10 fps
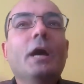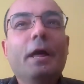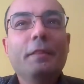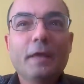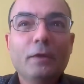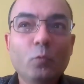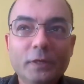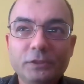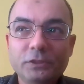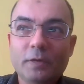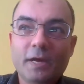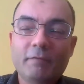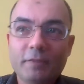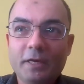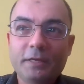And then once you
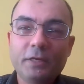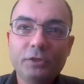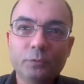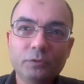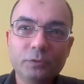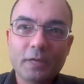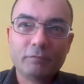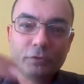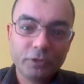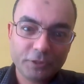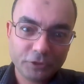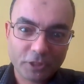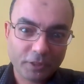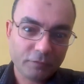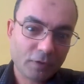have that, you have a good
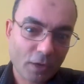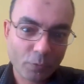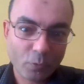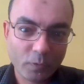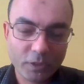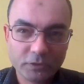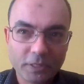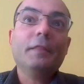understanding of how it works.